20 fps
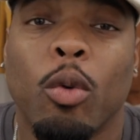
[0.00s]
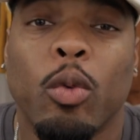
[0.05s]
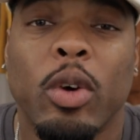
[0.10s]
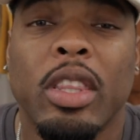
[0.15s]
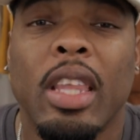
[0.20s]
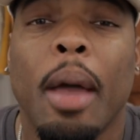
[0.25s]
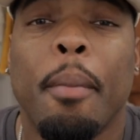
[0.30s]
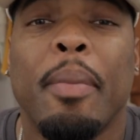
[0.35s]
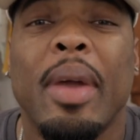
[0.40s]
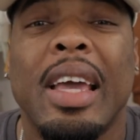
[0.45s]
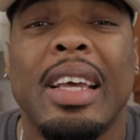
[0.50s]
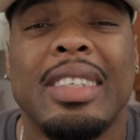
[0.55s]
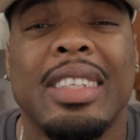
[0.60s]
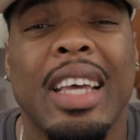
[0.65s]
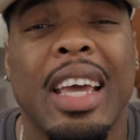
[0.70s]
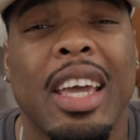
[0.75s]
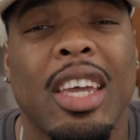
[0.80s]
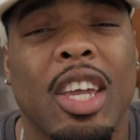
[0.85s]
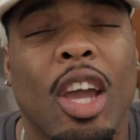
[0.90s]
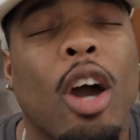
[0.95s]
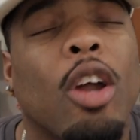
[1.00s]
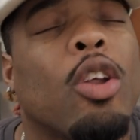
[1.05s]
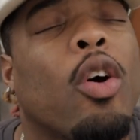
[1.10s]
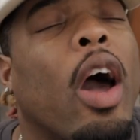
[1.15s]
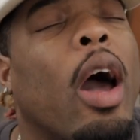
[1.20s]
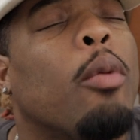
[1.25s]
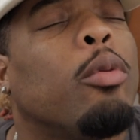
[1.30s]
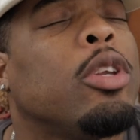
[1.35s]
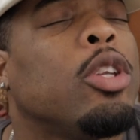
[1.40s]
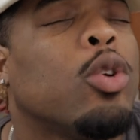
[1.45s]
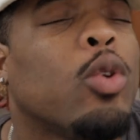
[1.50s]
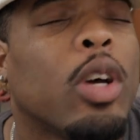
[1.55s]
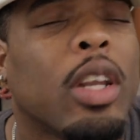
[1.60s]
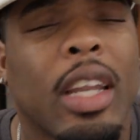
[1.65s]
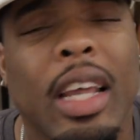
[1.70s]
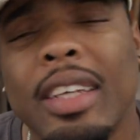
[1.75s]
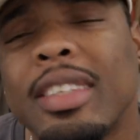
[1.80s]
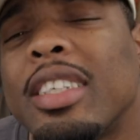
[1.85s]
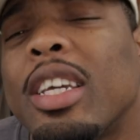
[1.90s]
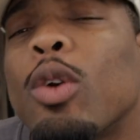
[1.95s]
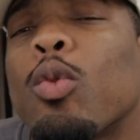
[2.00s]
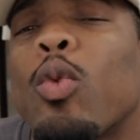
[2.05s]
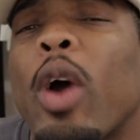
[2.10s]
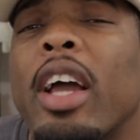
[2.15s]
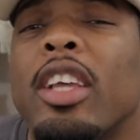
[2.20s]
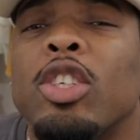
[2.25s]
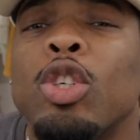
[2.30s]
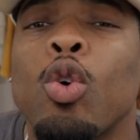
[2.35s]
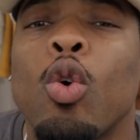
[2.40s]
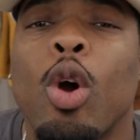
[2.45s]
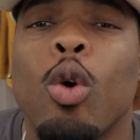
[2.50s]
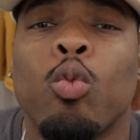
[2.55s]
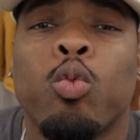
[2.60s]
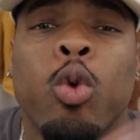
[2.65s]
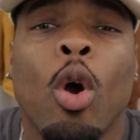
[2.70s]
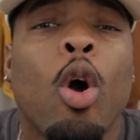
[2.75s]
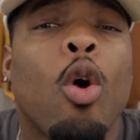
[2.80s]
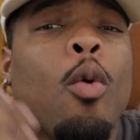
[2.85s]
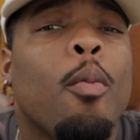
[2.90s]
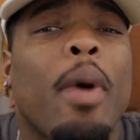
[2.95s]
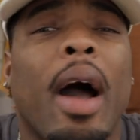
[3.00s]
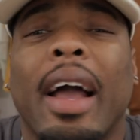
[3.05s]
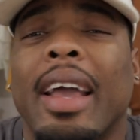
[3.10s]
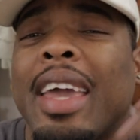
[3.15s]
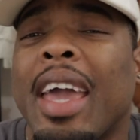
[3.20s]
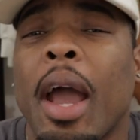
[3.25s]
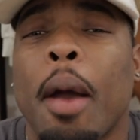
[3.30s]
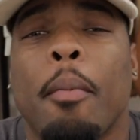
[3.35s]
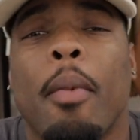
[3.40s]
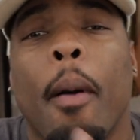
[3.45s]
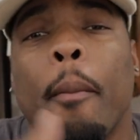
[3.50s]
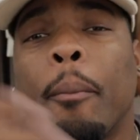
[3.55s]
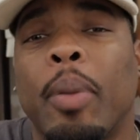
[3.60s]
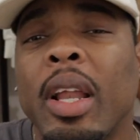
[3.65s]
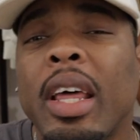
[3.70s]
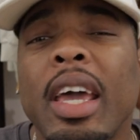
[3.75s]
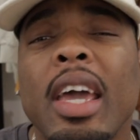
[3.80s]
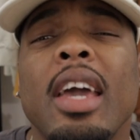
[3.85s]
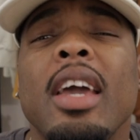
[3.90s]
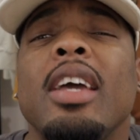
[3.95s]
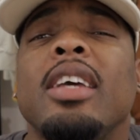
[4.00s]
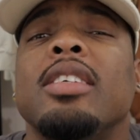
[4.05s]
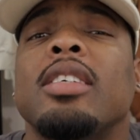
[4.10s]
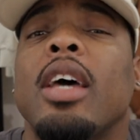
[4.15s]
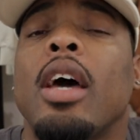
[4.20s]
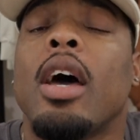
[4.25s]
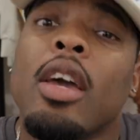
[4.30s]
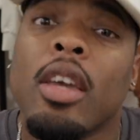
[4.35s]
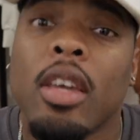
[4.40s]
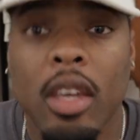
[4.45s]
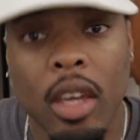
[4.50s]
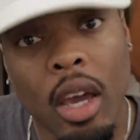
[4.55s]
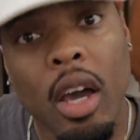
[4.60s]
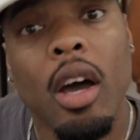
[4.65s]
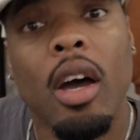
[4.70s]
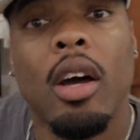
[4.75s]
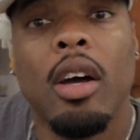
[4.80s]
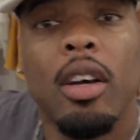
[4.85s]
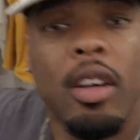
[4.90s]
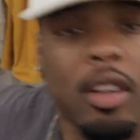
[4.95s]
With that being said, y'all know how we do it. Let's get right to it. Roll my camera, please. Yeah.